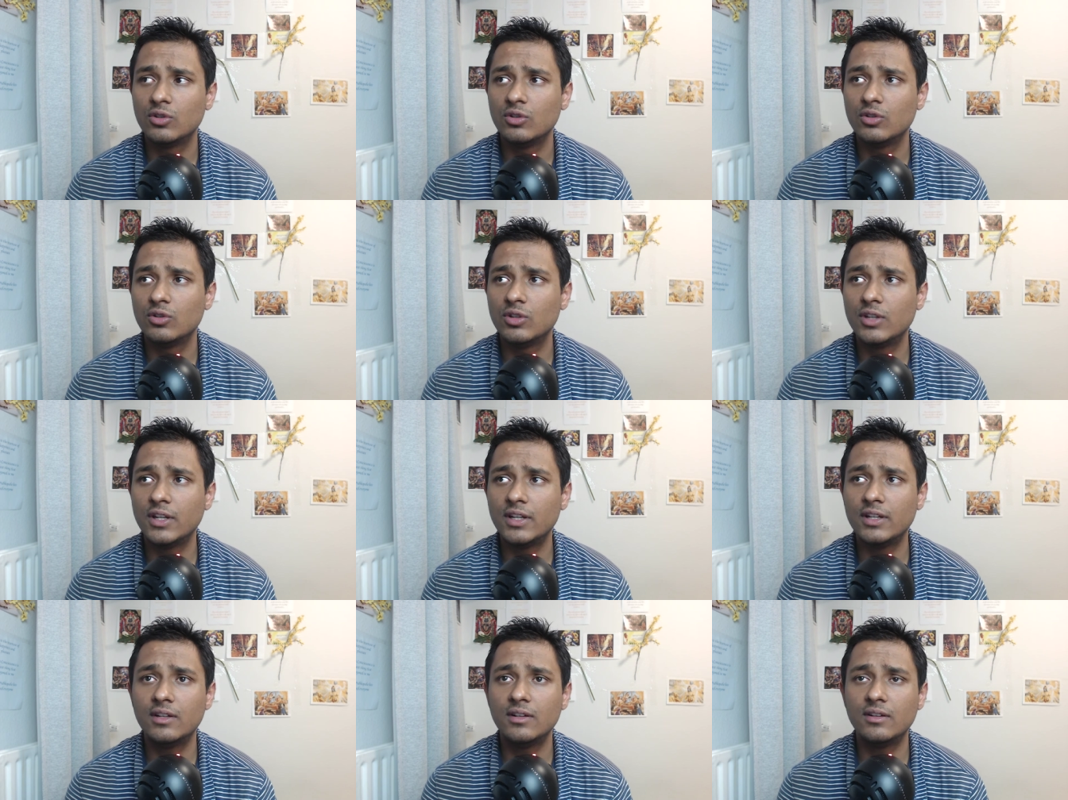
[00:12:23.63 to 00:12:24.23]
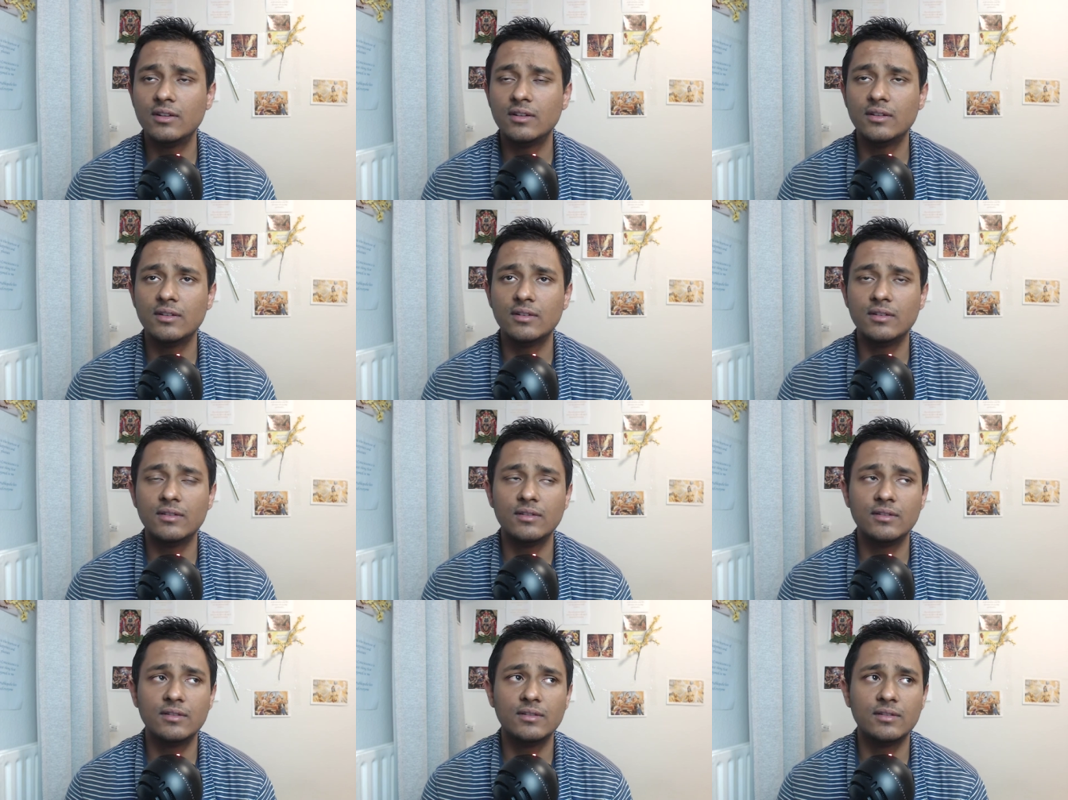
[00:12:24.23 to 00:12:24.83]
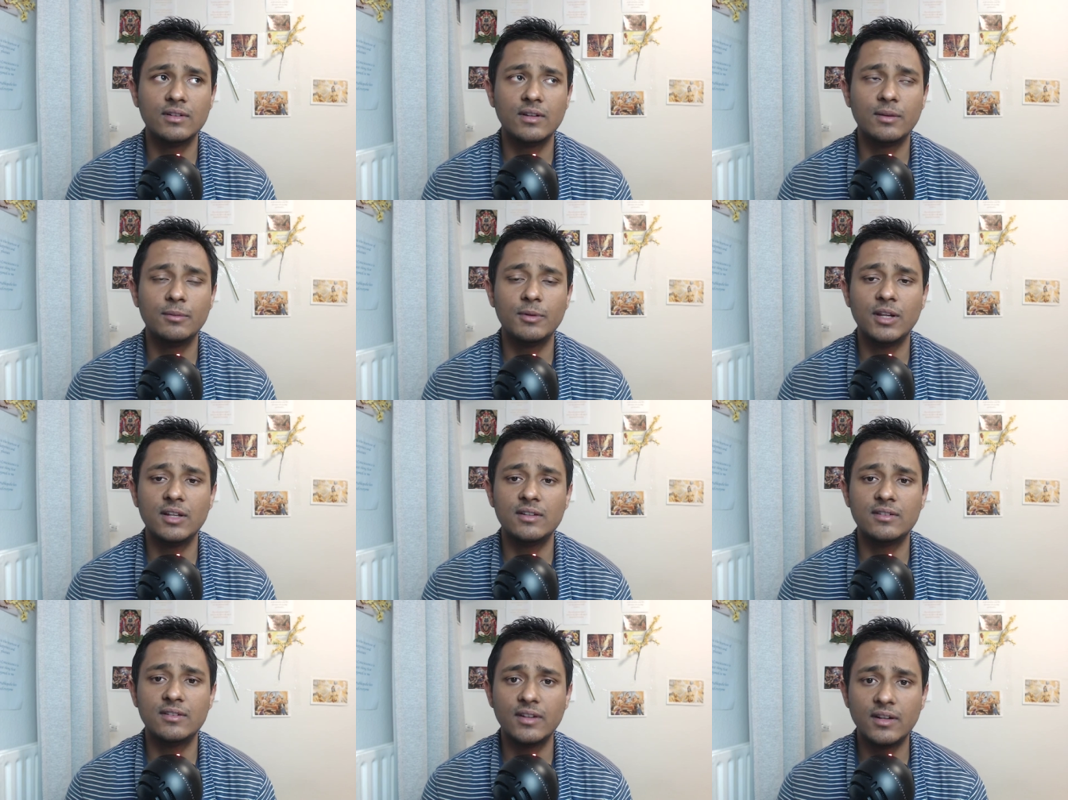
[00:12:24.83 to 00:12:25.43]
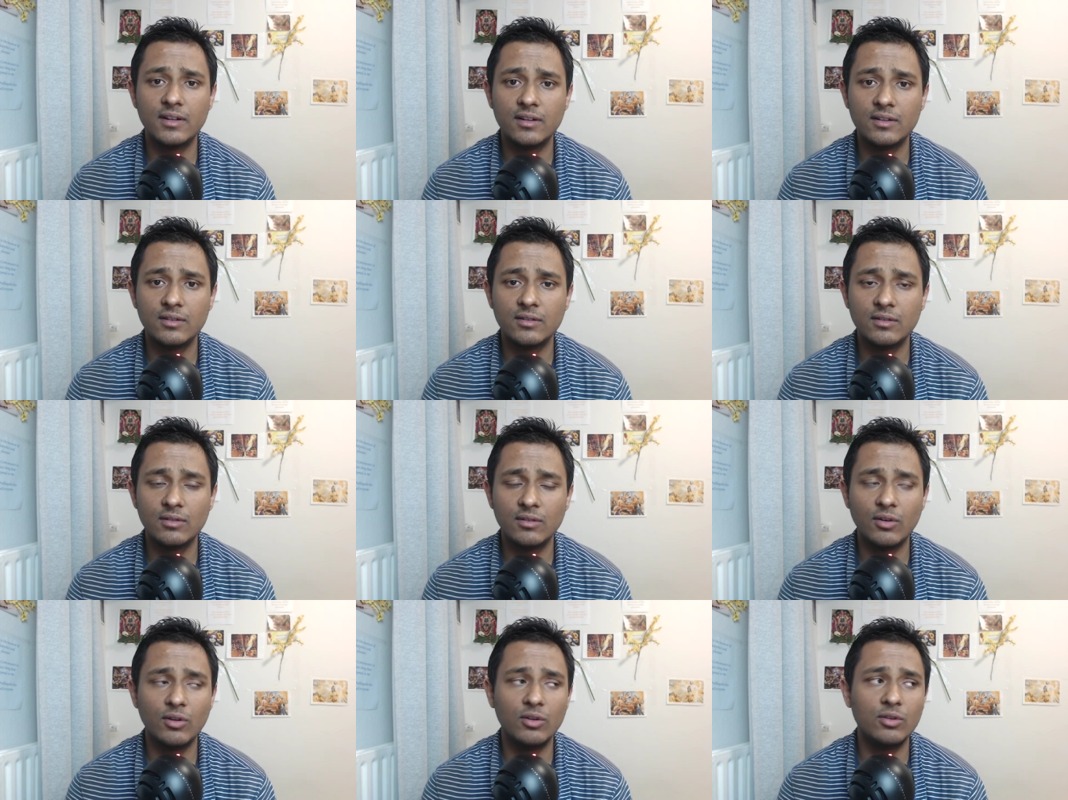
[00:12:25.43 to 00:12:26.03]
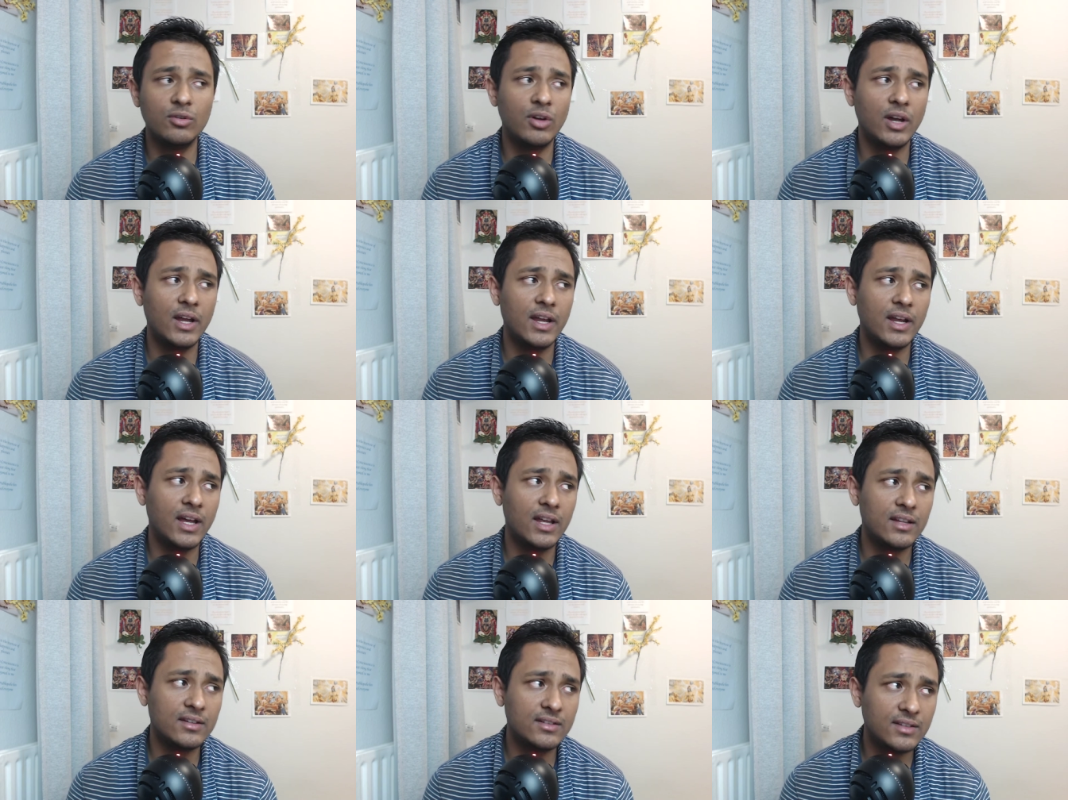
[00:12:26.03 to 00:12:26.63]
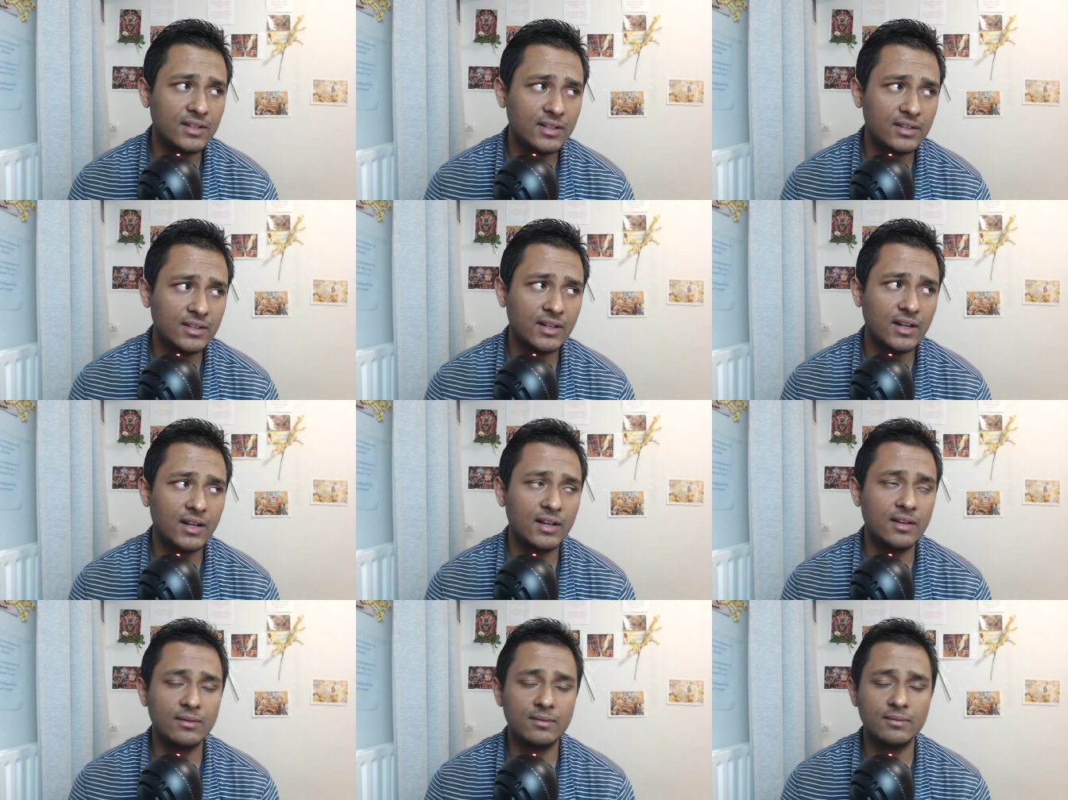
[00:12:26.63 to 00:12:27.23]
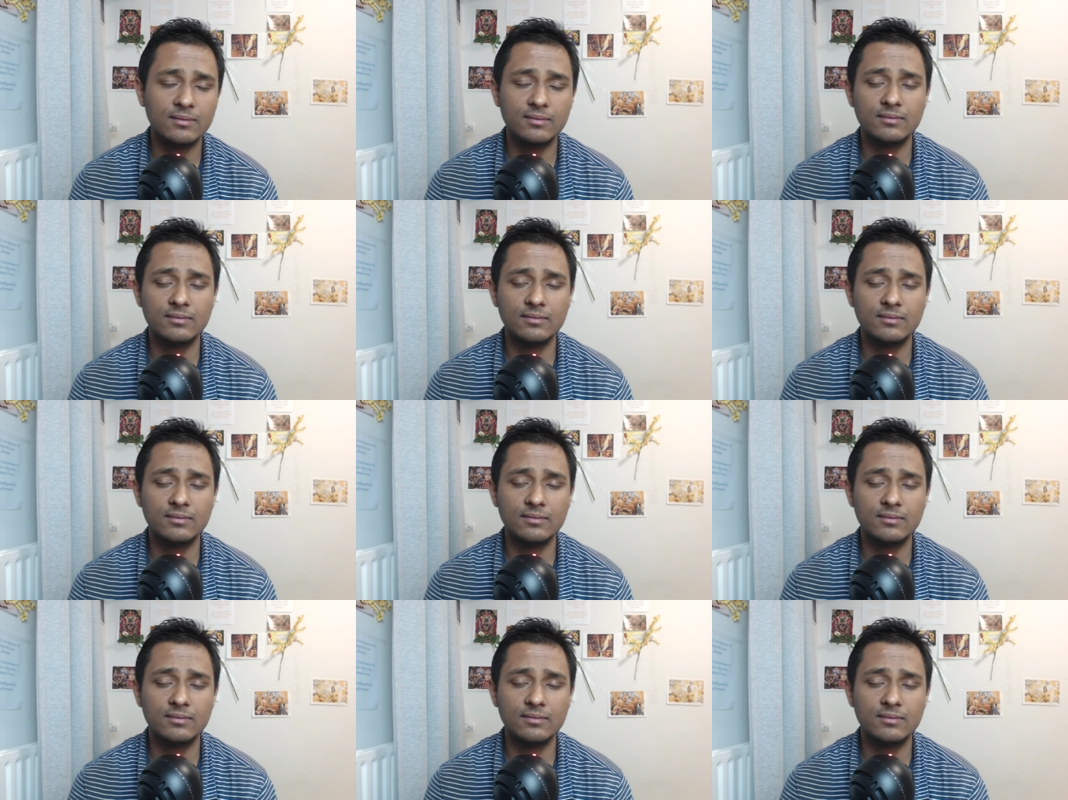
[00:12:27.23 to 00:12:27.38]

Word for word: so then uh, Yamaraj said although I asked Indra